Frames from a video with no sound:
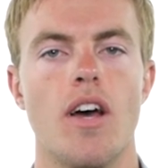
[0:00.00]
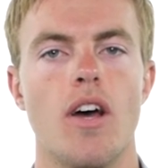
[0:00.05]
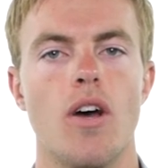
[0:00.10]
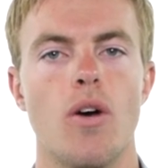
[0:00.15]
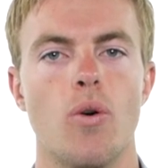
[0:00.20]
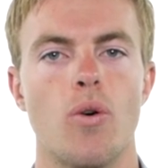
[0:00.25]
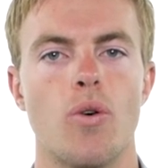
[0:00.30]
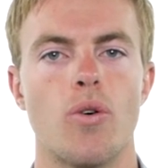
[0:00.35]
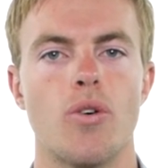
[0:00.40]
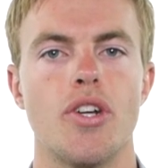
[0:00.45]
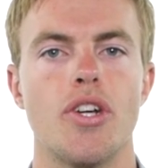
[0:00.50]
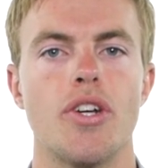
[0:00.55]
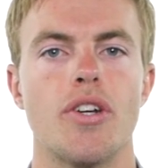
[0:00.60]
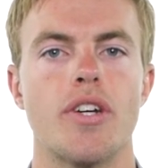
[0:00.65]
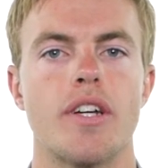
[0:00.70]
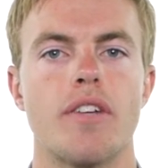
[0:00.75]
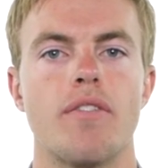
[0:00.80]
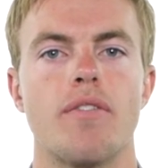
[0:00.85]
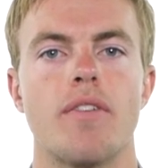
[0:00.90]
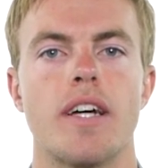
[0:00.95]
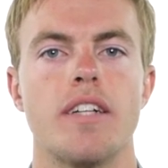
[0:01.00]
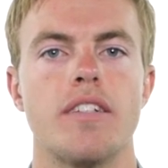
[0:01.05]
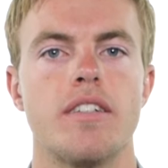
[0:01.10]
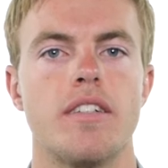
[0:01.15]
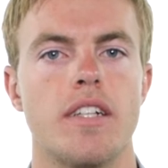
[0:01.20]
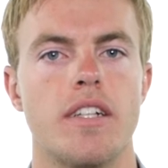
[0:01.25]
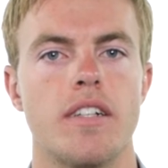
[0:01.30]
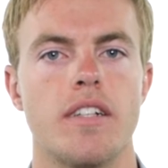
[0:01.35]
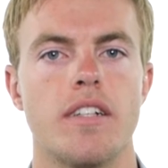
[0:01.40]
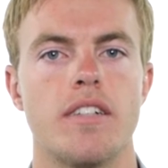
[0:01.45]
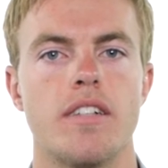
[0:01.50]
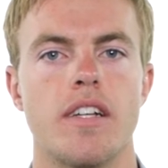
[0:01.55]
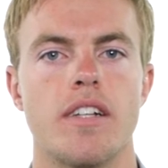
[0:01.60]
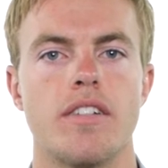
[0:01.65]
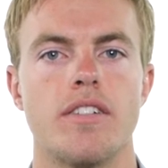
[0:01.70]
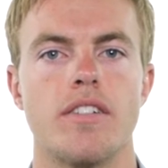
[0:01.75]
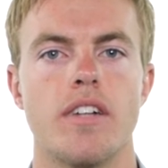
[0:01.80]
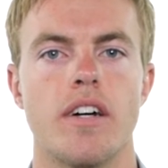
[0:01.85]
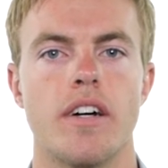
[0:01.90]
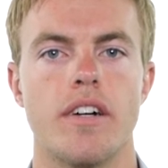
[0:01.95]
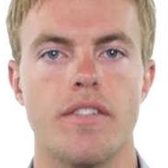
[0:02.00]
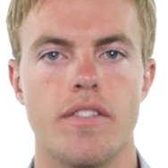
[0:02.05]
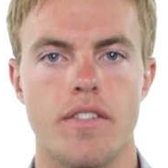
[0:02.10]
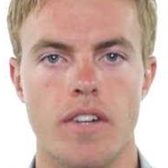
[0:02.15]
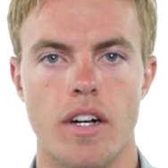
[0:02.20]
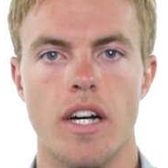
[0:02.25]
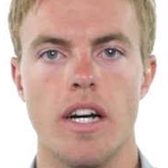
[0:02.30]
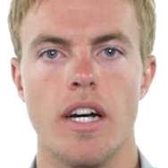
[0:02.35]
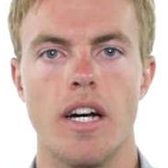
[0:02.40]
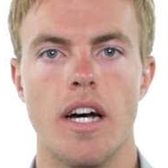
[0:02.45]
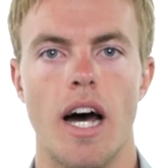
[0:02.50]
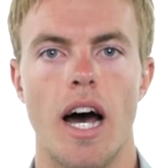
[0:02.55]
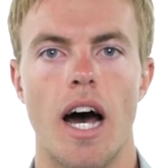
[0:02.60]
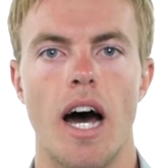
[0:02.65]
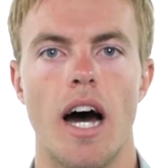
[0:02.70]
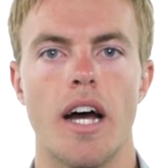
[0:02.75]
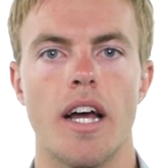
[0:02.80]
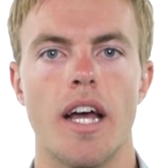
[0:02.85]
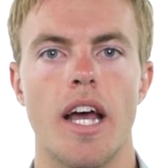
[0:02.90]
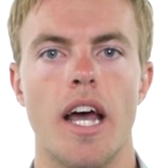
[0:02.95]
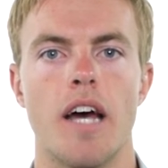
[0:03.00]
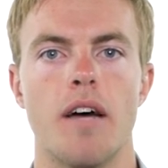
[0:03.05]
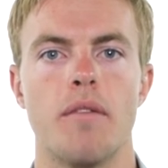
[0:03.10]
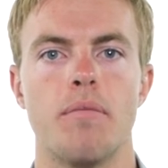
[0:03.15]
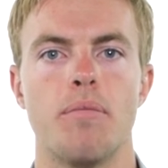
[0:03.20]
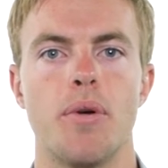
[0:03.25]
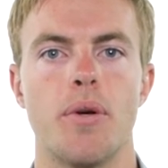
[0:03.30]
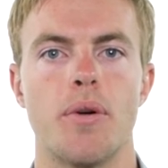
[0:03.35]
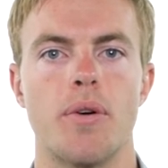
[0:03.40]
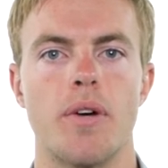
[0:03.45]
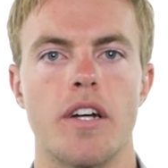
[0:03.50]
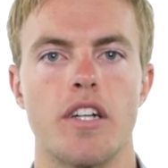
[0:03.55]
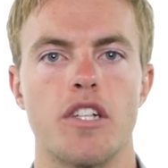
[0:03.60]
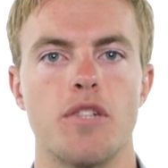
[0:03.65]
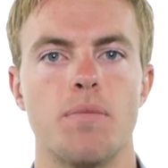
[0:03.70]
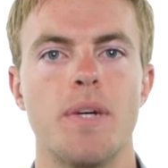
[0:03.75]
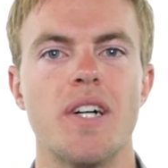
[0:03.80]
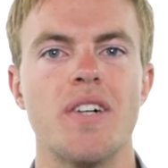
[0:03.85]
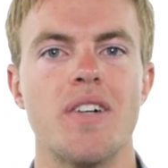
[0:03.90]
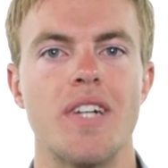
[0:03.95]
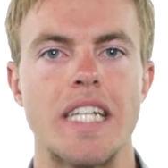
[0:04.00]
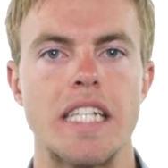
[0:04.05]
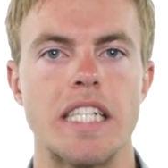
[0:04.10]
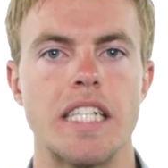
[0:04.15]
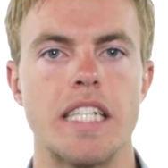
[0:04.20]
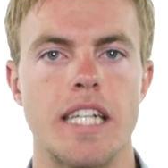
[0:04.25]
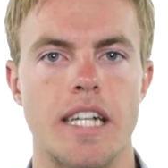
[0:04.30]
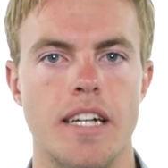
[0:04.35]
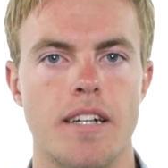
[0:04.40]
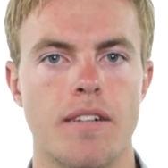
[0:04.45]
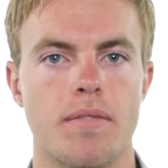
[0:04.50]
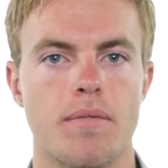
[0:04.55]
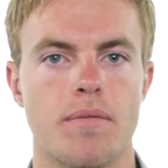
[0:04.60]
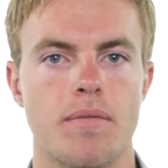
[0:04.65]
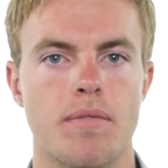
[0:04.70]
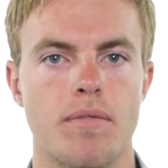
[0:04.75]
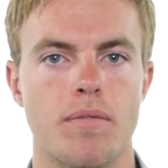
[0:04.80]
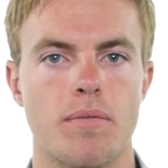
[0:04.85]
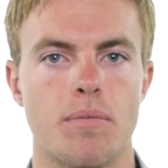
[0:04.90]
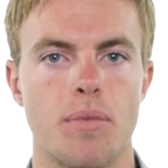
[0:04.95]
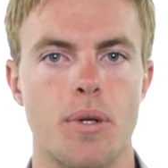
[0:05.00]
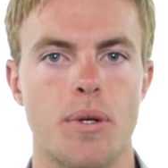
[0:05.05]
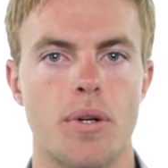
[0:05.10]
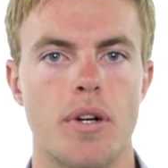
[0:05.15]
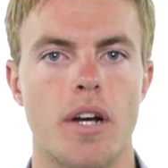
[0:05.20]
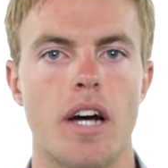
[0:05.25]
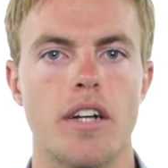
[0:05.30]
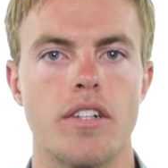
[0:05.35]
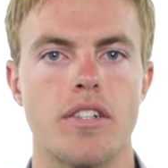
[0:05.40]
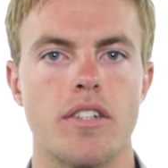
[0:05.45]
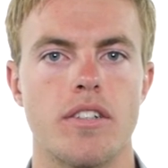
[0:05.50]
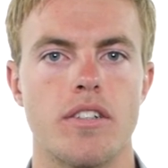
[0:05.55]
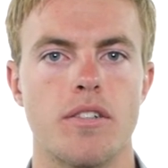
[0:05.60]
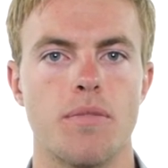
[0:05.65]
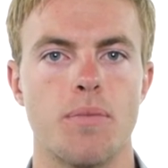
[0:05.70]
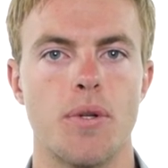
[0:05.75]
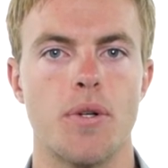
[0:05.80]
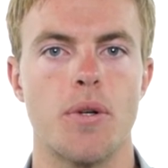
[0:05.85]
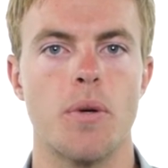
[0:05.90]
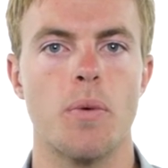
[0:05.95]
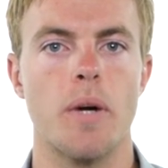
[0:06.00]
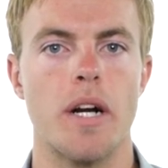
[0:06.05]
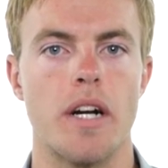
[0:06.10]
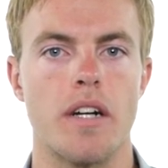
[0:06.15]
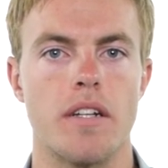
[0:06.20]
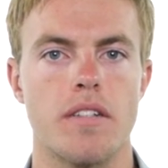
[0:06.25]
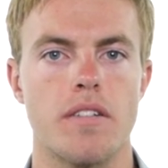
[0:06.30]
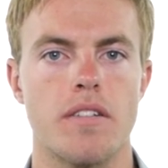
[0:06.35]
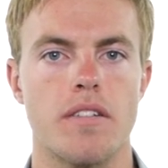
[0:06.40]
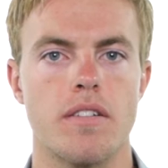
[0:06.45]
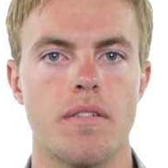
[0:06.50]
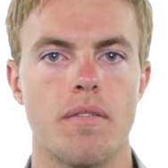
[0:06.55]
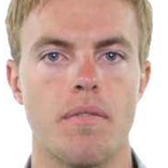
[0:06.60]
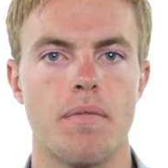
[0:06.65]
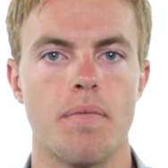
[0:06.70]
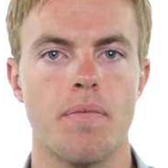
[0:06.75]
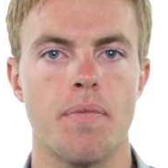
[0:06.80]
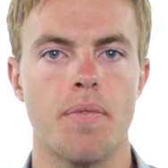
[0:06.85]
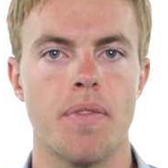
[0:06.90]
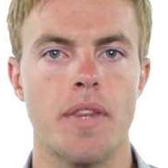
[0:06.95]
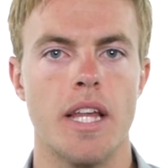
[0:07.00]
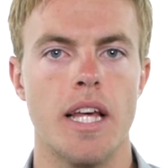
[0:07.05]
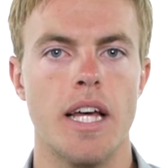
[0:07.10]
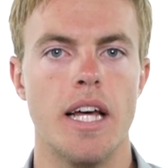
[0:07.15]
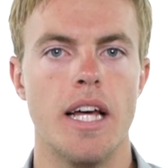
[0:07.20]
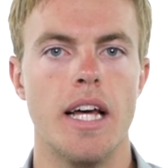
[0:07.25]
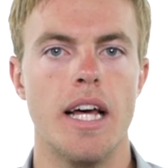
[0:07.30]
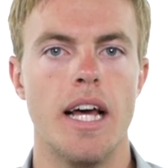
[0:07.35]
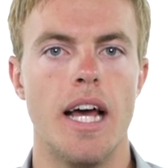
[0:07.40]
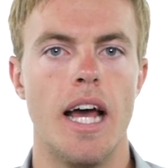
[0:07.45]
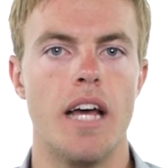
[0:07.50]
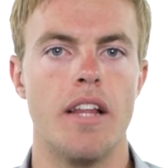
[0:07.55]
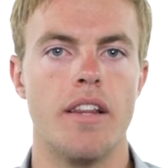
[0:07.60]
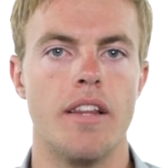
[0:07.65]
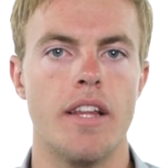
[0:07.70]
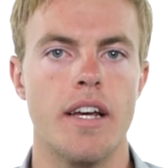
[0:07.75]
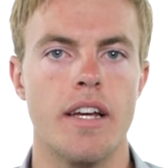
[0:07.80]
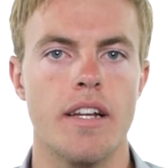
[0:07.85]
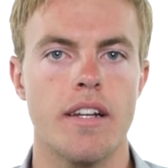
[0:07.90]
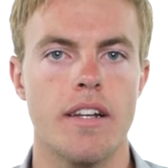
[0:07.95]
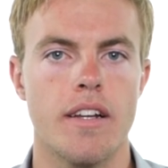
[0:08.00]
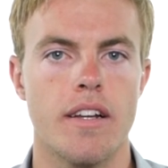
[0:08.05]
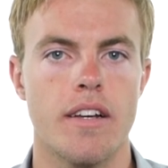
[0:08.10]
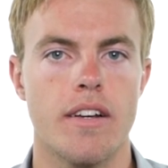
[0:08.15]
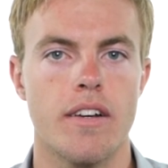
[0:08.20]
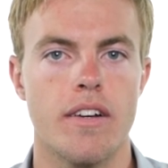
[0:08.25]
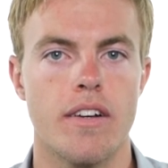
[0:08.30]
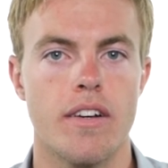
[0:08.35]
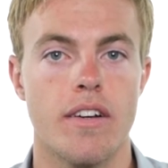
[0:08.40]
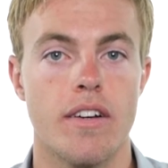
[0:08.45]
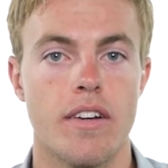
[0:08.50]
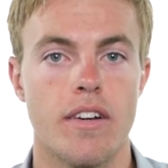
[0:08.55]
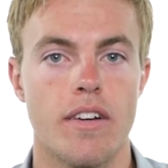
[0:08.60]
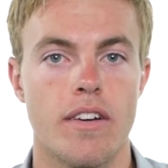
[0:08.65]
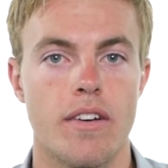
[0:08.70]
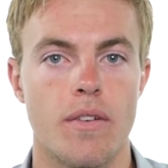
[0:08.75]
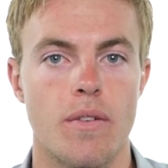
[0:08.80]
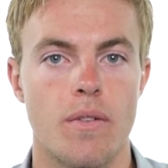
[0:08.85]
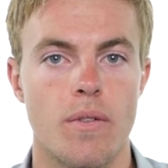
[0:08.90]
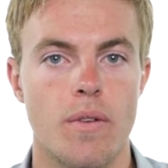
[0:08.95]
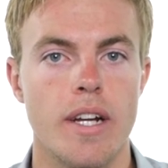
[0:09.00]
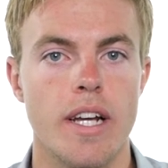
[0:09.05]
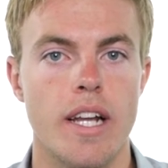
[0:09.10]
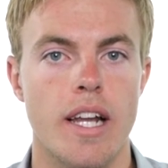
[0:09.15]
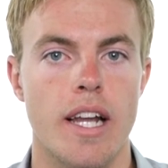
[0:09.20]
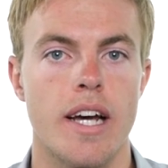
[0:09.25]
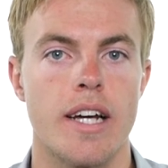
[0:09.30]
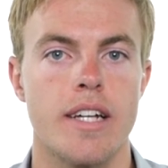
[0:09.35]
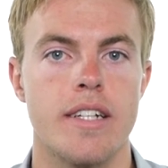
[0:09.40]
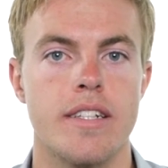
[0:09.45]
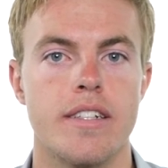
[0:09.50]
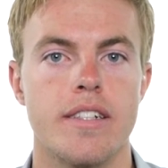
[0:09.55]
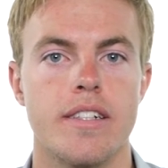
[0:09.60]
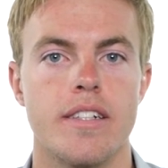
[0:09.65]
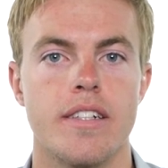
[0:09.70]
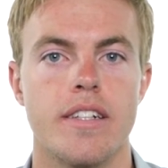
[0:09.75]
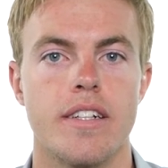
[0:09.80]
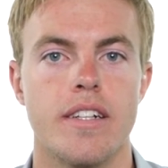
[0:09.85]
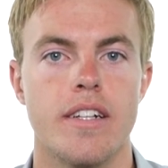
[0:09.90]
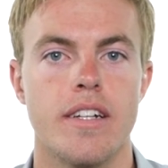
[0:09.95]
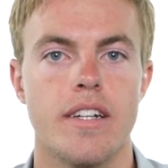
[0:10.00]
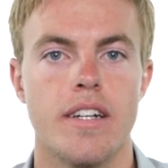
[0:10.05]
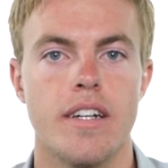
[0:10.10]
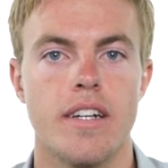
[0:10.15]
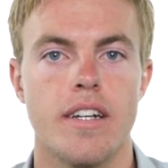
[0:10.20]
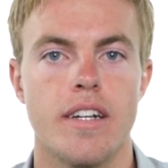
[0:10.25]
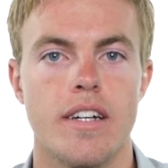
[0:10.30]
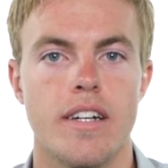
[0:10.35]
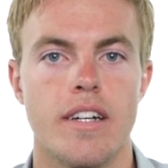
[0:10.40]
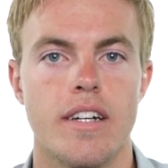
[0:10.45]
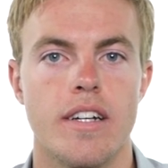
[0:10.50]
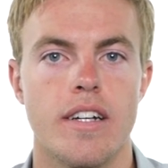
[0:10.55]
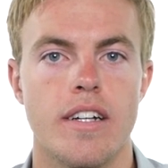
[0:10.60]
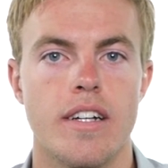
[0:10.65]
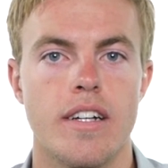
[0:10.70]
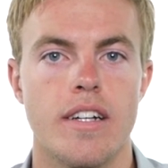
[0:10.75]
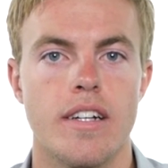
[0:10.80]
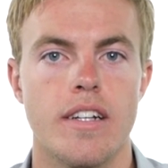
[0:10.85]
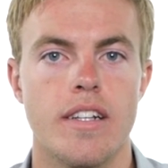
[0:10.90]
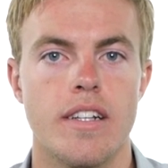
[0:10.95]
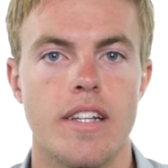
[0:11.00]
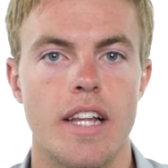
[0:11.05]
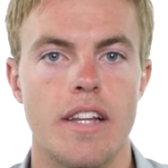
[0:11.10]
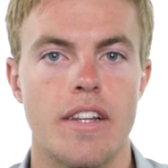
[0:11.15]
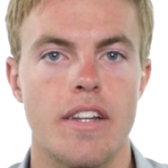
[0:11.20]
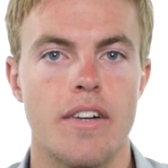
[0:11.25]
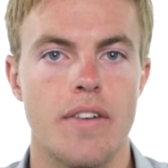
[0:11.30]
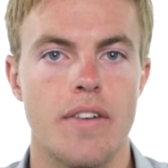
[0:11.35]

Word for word: or you can rest in the sense of I am pure experiencing, pure consciousness, pure awareness. And then realize that there